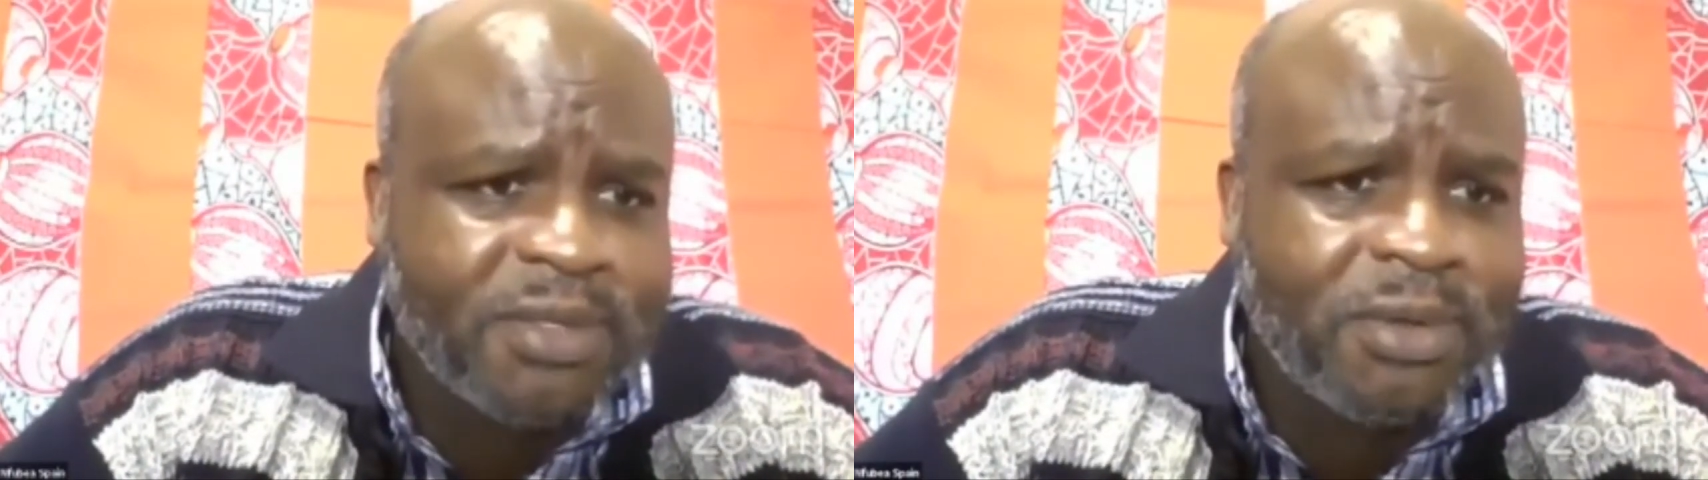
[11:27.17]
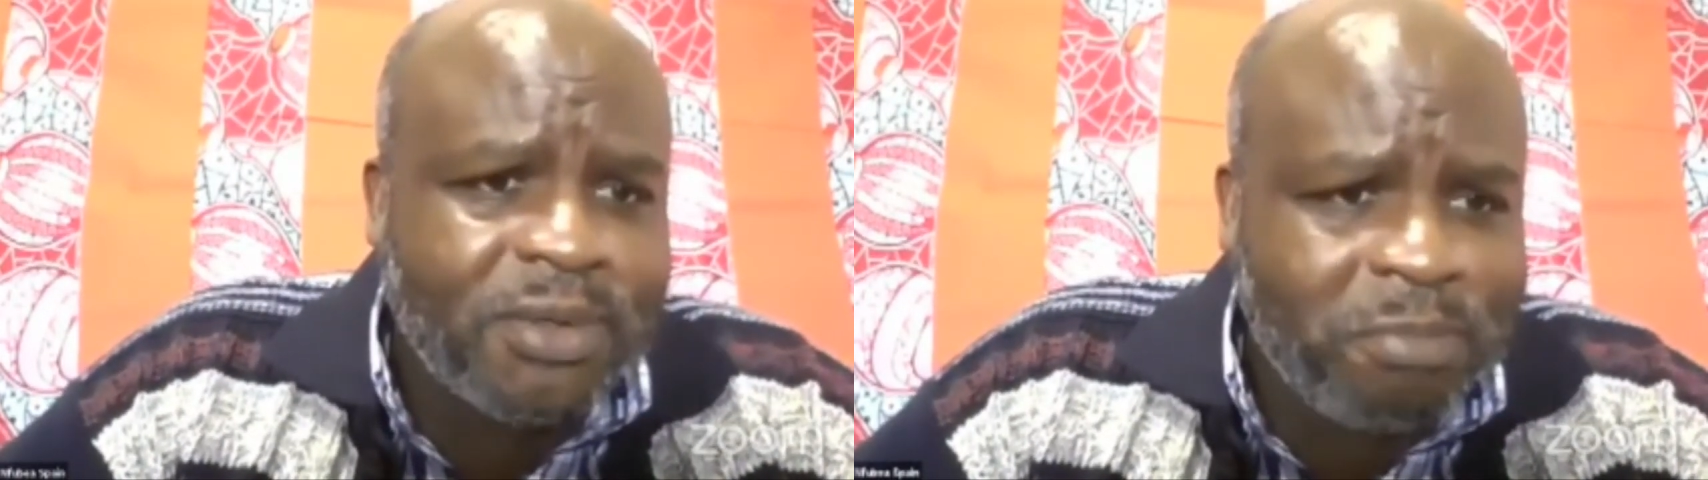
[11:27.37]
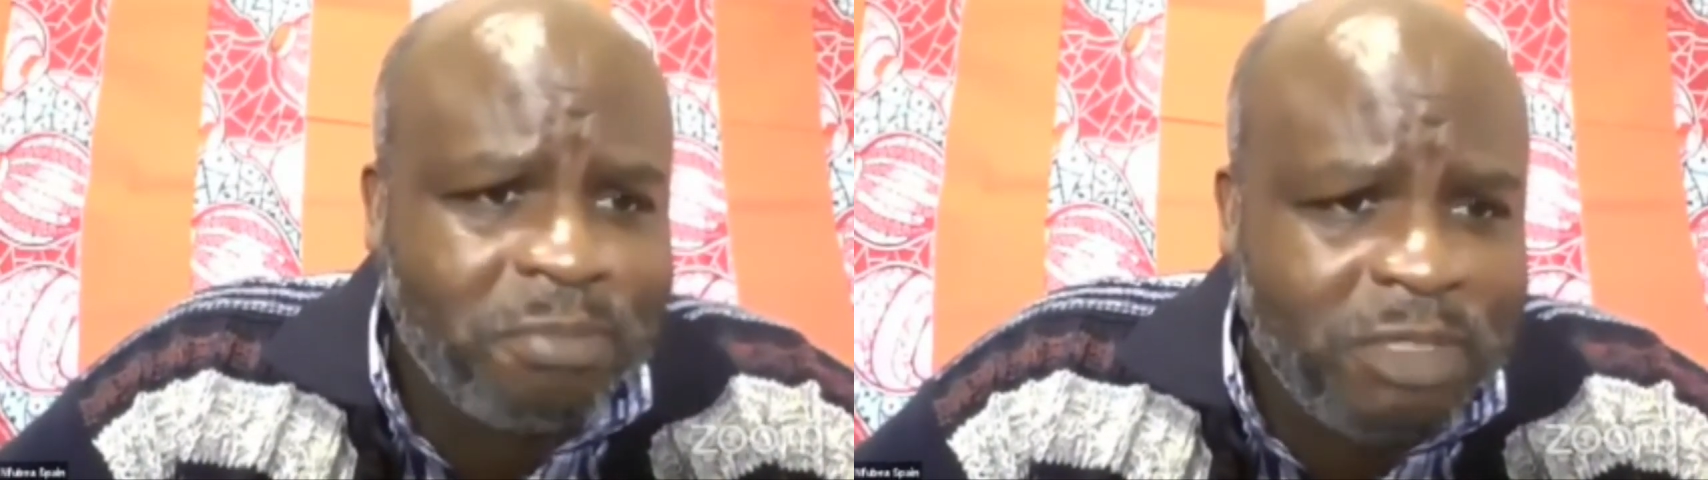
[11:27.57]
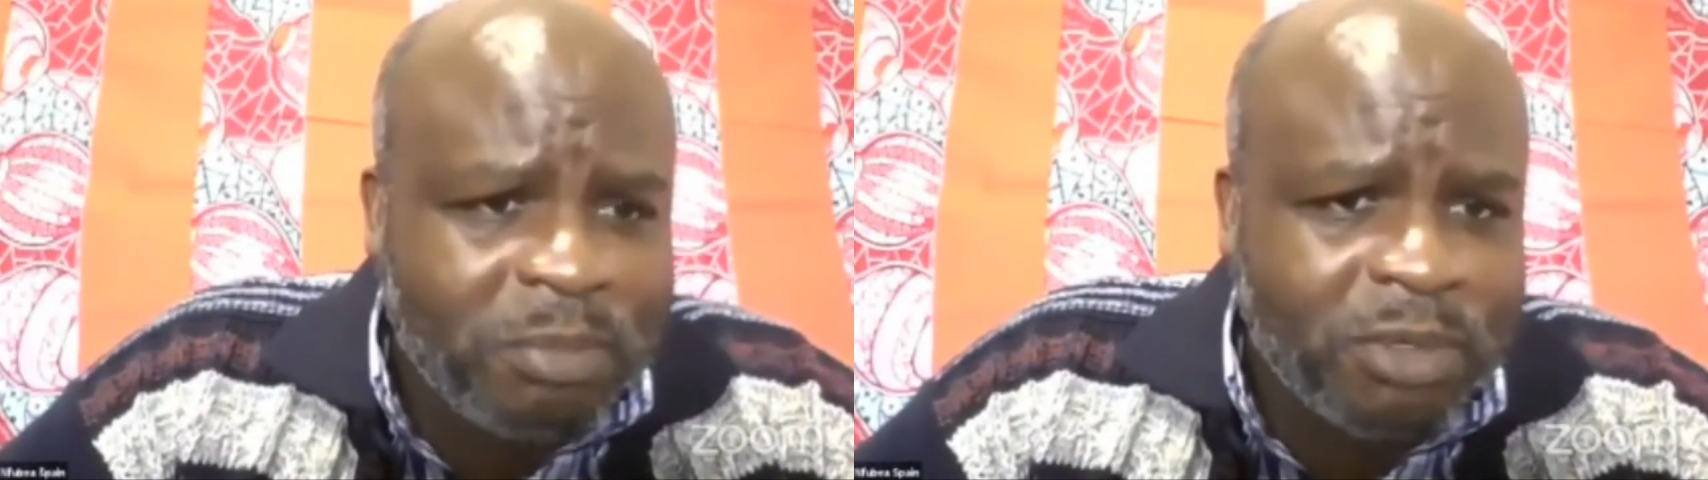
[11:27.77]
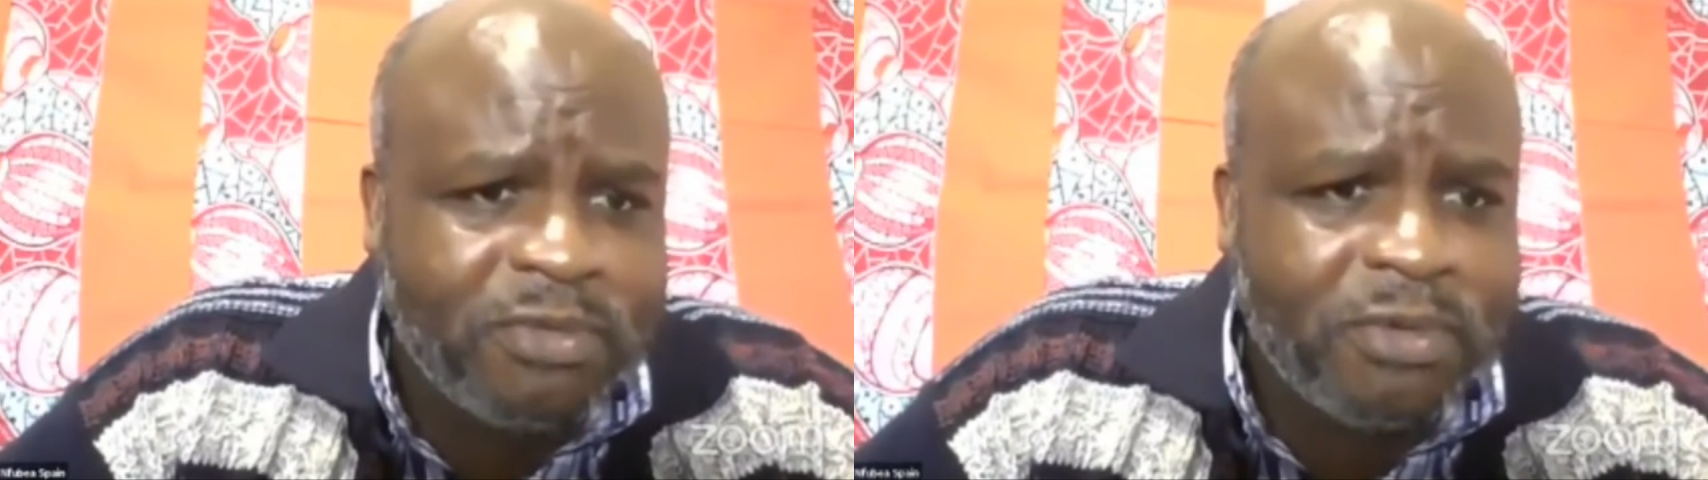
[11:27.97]
all the
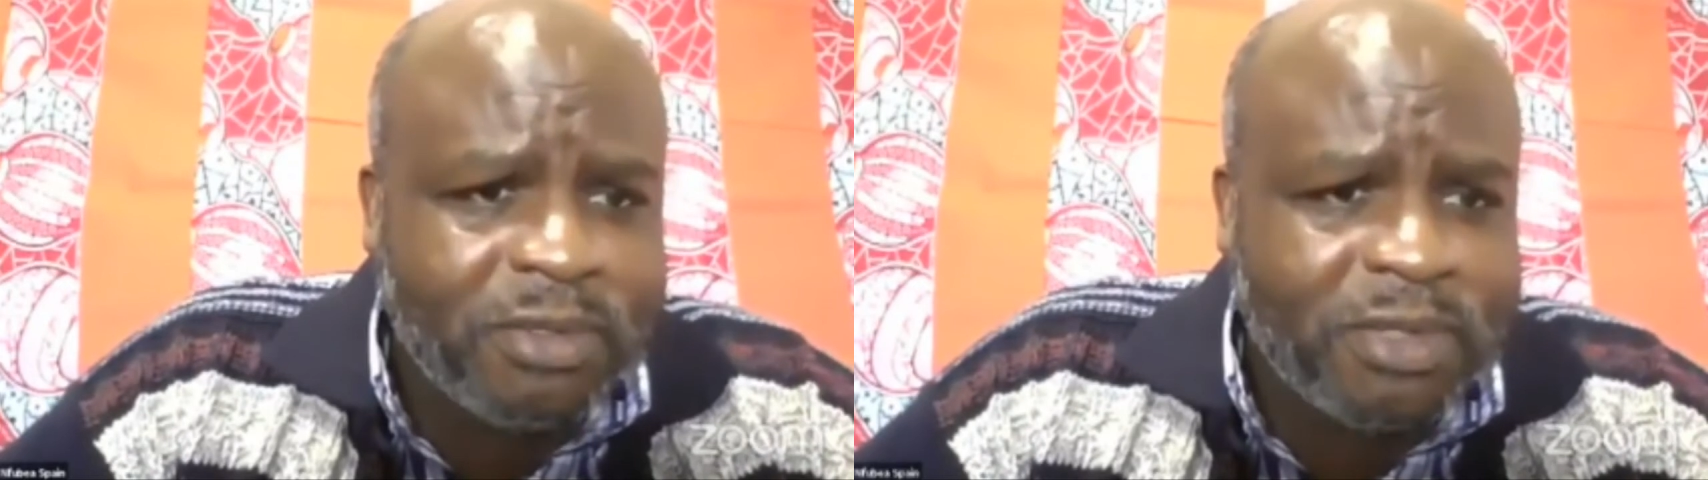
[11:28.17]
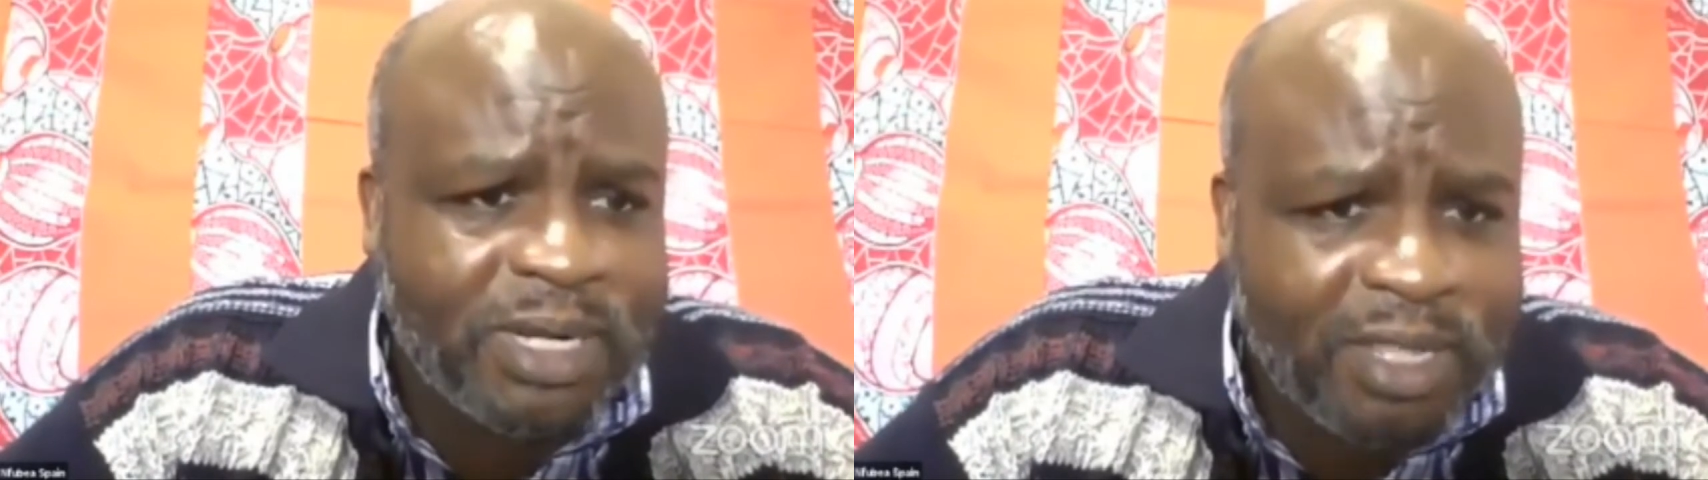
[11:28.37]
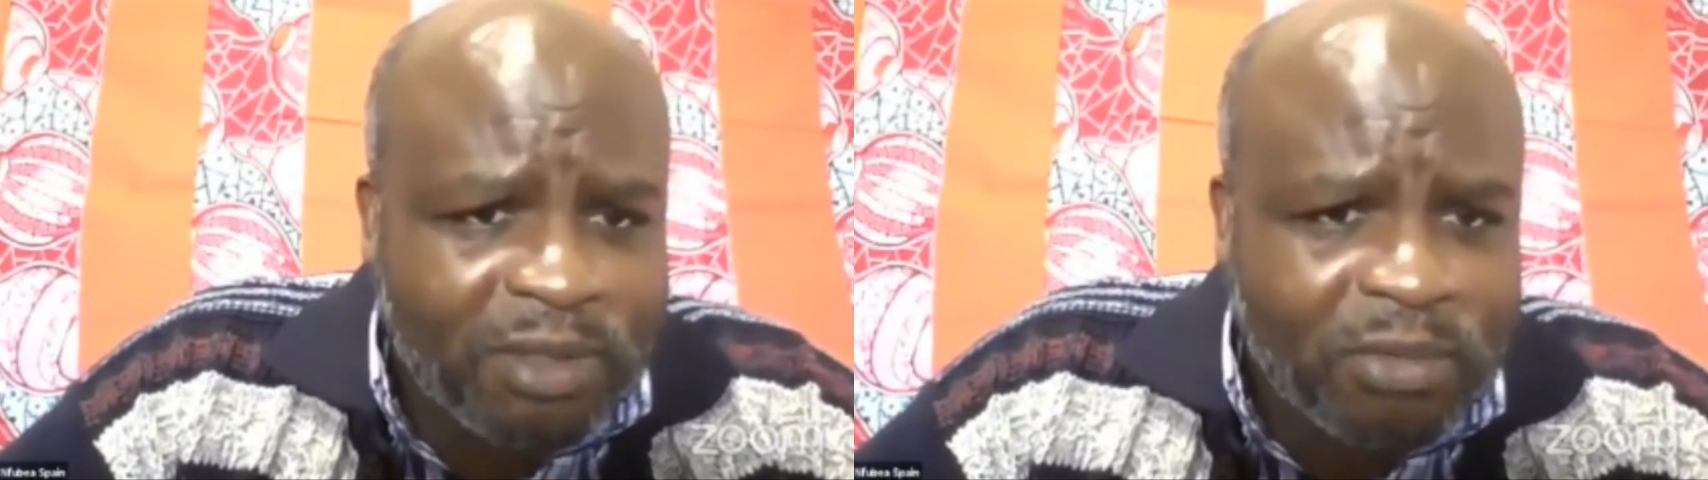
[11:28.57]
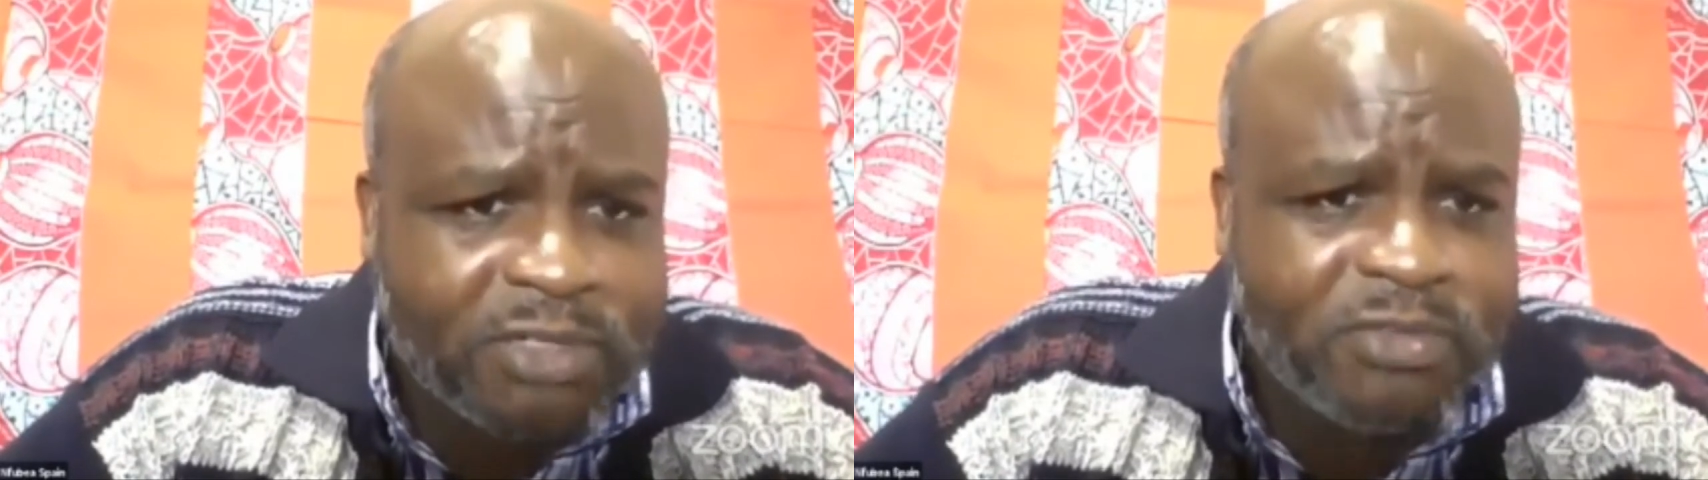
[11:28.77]
people for all the language,